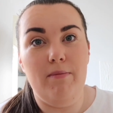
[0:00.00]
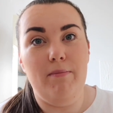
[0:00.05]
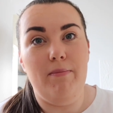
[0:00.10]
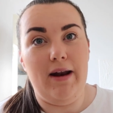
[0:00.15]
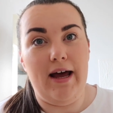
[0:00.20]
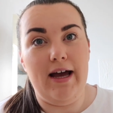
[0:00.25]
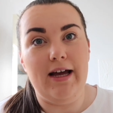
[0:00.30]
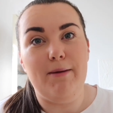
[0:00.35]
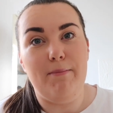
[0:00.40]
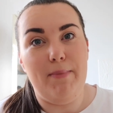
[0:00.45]

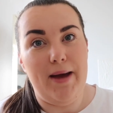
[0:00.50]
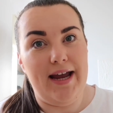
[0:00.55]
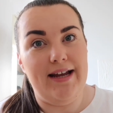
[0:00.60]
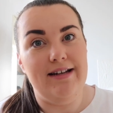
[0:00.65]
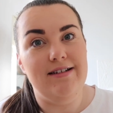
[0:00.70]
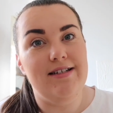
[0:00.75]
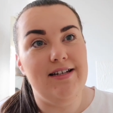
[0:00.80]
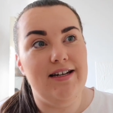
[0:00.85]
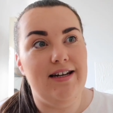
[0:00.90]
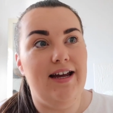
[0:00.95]
like
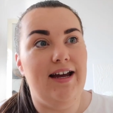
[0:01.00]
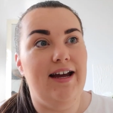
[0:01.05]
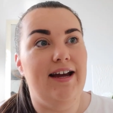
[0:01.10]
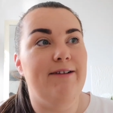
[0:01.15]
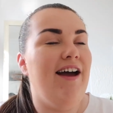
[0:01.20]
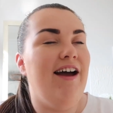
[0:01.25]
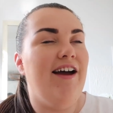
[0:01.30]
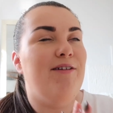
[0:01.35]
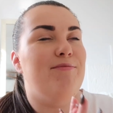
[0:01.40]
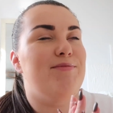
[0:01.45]
painting it.
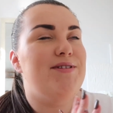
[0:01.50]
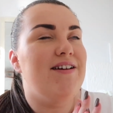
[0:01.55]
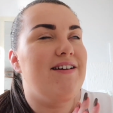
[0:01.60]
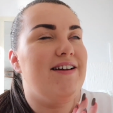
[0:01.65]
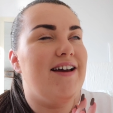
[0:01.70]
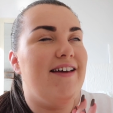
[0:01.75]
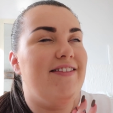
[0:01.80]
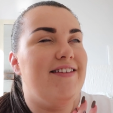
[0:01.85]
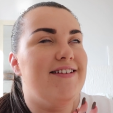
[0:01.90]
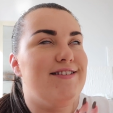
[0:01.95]
So
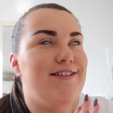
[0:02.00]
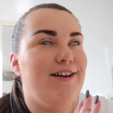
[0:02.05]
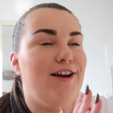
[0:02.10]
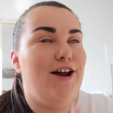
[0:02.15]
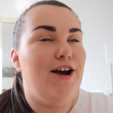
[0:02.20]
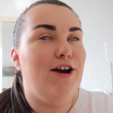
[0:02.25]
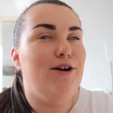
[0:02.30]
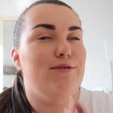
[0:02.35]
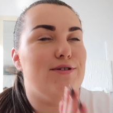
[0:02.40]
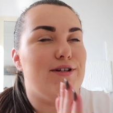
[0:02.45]
yeah, there's
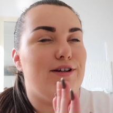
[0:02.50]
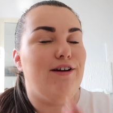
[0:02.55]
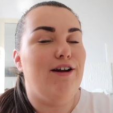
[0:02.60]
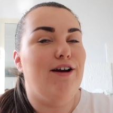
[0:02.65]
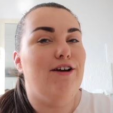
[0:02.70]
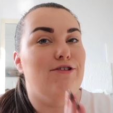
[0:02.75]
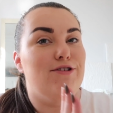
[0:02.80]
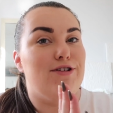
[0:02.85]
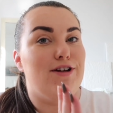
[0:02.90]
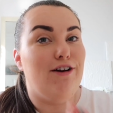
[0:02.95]
loads and
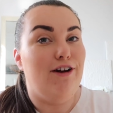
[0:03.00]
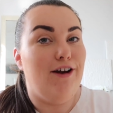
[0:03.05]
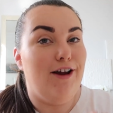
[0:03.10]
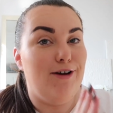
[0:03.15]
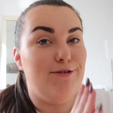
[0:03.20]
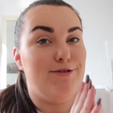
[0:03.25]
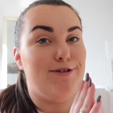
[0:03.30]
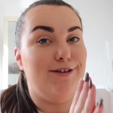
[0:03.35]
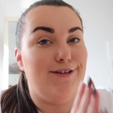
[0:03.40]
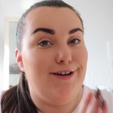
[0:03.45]
loads and
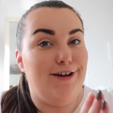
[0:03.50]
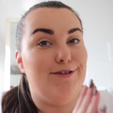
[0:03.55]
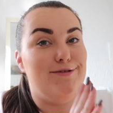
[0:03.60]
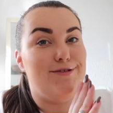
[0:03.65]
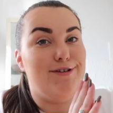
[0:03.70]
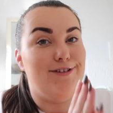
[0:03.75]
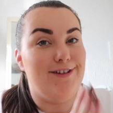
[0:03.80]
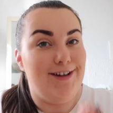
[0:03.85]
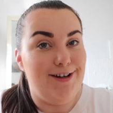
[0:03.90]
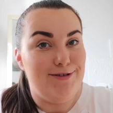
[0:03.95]
loads and loads
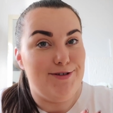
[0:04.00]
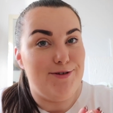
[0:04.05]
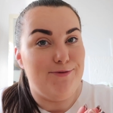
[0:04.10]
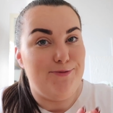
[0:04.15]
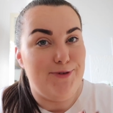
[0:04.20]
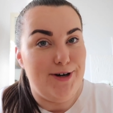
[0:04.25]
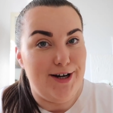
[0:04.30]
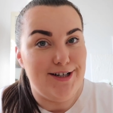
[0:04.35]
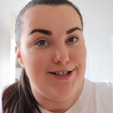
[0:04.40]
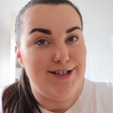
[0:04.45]
and loads of
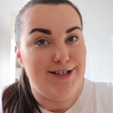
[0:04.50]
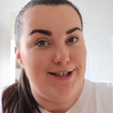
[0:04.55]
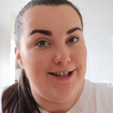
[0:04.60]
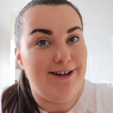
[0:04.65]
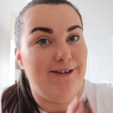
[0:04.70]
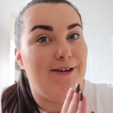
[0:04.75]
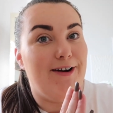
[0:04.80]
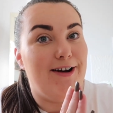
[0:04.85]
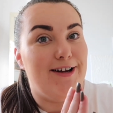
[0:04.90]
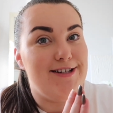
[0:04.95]
work to
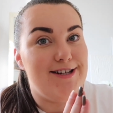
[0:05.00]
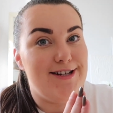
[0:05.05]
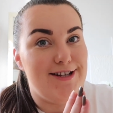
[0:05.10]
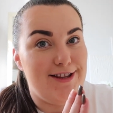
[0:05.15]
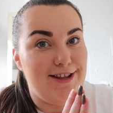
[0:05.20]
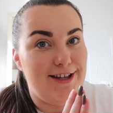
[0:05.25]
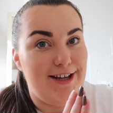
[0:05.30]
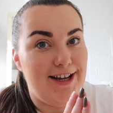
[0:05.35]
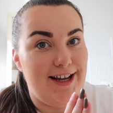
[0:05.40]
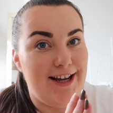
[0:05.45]
do to
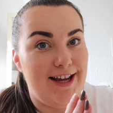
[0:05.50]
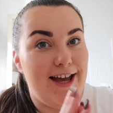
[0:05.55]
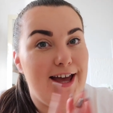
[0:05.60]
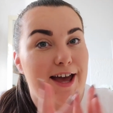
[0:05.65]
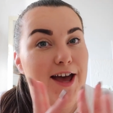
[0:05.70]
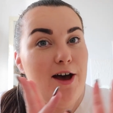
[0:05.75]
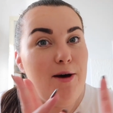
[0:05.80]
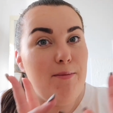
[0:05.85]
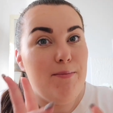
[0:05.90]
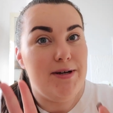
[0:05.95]
the
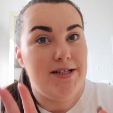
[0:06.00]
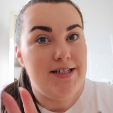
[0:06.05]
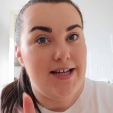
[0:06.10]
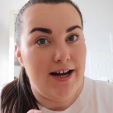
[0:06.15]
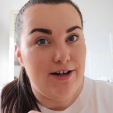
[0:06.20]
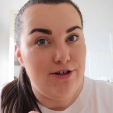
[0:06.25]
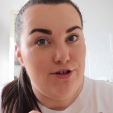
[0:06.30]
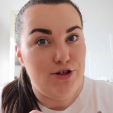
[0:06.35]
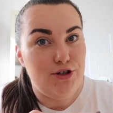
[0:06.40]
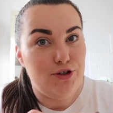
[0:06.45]

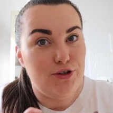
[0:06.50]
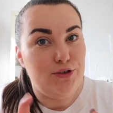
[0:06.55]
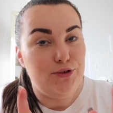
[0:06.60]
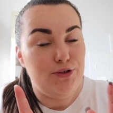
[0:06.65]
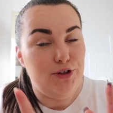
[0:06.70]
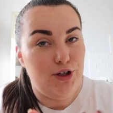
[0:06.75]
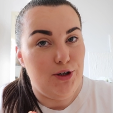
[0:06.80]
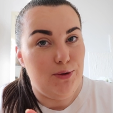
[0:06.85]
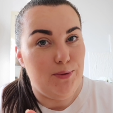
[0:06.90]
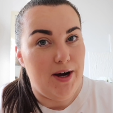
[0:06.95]
potential
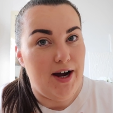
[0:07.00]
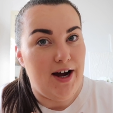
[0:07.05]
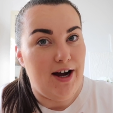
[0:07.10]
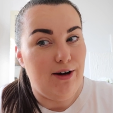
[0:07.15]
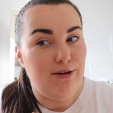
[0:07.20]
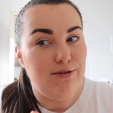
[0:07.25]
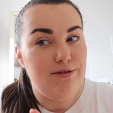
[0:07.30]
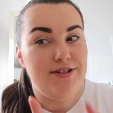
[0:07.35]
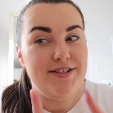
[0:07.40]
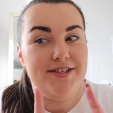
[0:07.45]
new
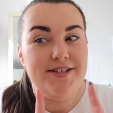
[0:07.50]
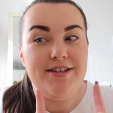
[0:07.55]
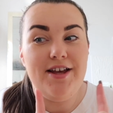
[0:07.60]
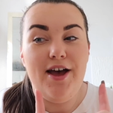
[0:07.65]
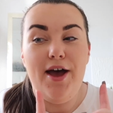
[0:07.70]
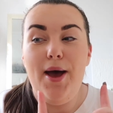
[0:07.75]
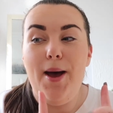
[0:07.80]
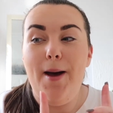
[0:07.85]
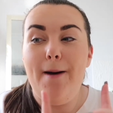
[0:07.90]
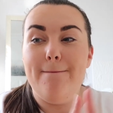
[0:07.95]
house.
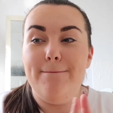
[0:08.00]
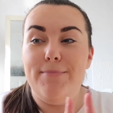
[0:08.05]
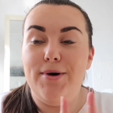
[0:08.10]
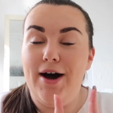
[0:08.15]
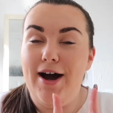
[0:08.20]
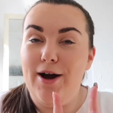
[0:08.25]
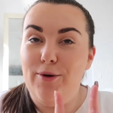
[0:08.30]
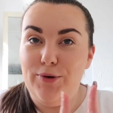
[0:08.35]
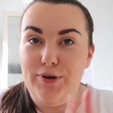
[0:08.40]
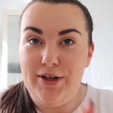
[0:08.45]

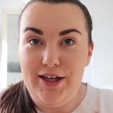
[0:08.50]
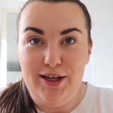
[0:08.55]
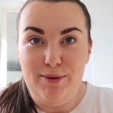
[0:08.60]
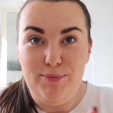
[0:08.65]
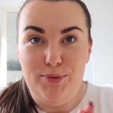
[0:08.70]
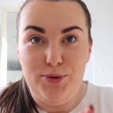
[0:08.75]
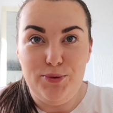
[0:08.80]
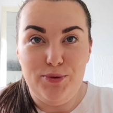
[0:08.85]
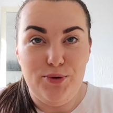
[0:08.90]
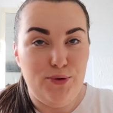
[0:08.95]
But I will
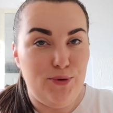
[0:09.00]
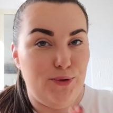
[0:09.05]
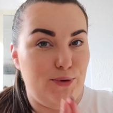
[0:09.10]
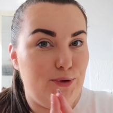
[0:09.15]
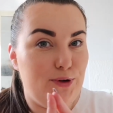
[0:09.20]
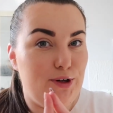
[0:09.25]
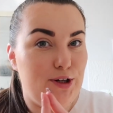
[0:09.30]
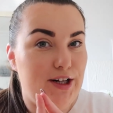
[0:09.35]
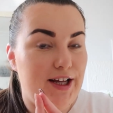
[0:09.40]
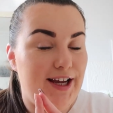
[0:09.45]
keep you
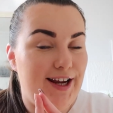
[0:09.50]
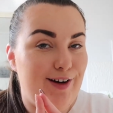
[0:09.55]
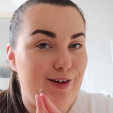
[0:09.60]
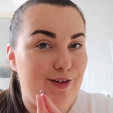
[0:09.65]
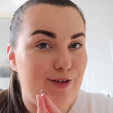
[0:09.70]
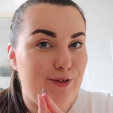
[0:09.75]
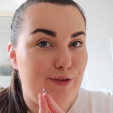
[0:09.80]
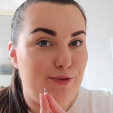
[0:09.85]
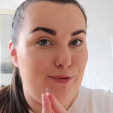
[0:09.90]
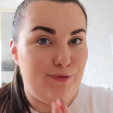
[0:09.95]
all
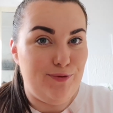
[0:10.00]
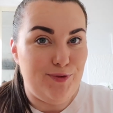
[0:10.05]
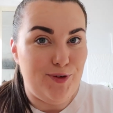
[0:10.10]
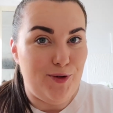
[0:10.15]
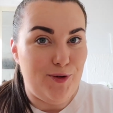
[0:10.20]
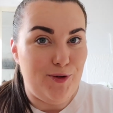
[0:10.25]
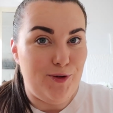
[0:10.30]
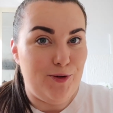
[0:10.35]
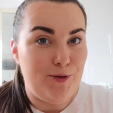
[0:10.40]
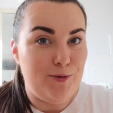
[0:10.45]

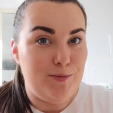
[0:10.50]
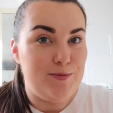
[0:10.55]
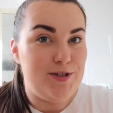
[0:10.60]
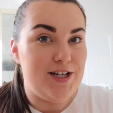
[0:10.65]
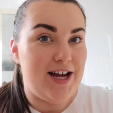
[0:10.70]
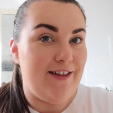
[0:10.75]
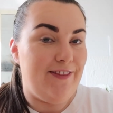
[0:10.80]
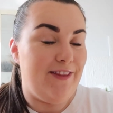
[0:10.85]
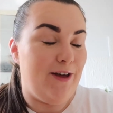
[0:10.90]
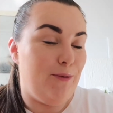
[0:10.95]
informed,
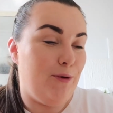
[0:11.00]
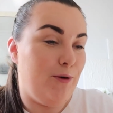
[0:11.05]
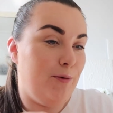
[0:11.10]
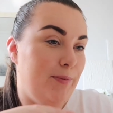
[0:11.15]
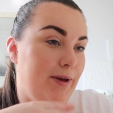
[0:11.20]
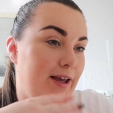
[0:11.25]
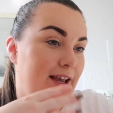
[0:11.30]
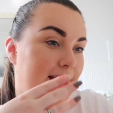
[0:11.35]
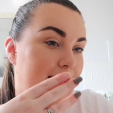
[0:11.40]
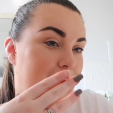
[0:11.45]
and there will
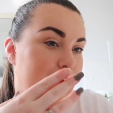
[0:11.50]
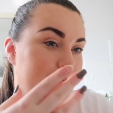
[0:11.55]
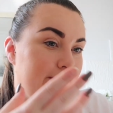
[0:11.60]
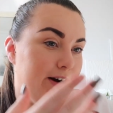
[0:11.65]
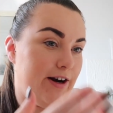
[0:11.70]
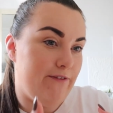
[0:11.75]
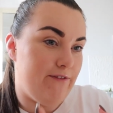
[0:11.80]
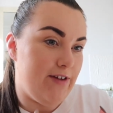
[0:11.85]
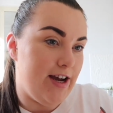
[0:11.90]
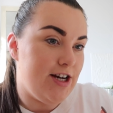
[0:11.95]
be
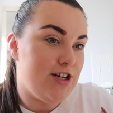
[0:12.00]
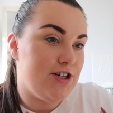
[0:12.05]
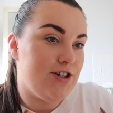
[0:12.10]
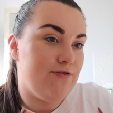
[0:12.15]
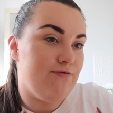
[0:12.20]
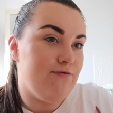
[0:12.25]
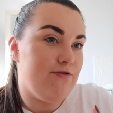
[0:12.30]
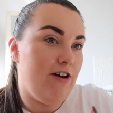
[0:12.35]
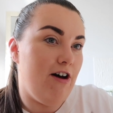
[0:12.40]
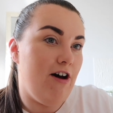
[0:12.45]

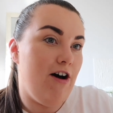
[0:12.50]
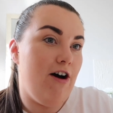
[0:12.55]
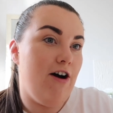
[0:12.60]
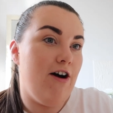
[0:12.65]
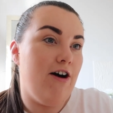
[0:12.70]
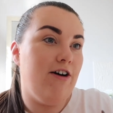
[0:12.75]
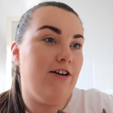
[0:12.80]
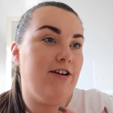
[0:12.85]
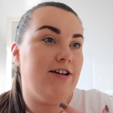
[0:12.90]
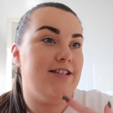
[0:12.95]
renovation
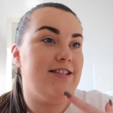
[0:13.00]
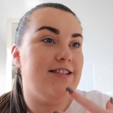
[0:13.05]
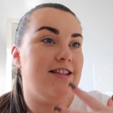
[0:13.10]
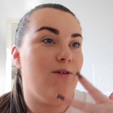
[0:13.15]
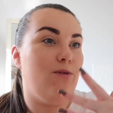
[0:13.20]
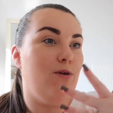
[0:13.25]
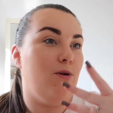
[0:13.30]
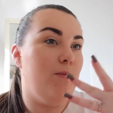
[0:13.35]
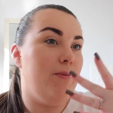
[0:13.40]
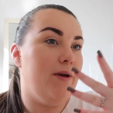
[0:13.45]
vlogs,
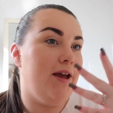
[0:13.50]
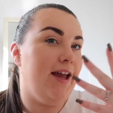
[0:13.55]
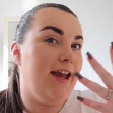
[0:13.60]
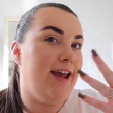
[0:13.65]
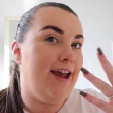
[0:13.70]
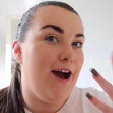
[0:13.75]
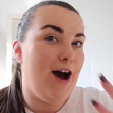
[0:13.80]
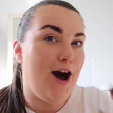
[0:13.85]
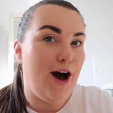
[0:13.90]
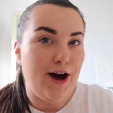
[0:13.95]
there will
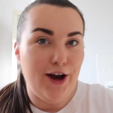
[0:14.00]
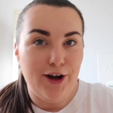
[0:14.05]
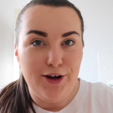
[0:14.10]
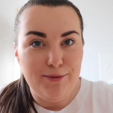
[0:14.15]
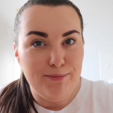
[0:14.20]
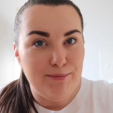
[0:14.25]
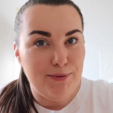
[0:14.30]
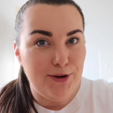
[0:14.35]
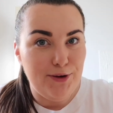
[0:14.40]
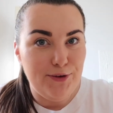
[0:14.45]
be
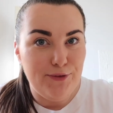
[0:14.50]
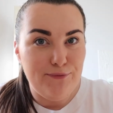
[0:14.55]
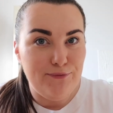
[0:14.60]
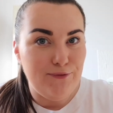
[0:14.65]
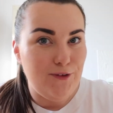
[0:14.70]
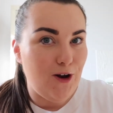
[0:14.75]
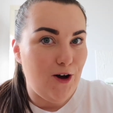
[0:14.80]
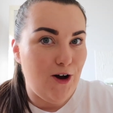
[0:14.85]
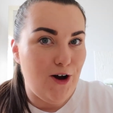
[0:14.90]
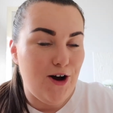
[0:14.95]
home move
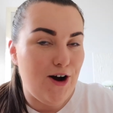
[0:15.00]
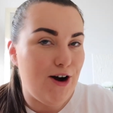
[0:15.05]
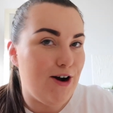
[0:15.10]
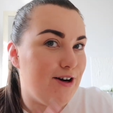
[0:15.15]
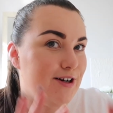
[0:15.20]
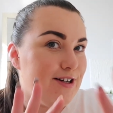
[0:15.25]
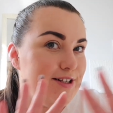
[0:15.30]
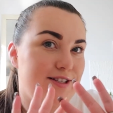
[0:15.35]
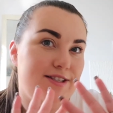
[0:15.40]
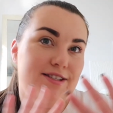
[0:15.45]

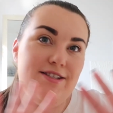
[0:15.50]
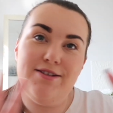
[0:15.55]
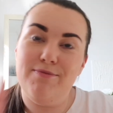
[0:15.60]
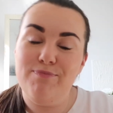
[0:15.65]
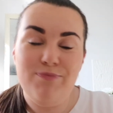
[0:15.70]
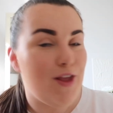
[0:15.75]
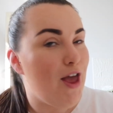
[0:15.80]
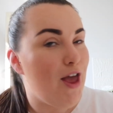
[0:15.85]
vlogs,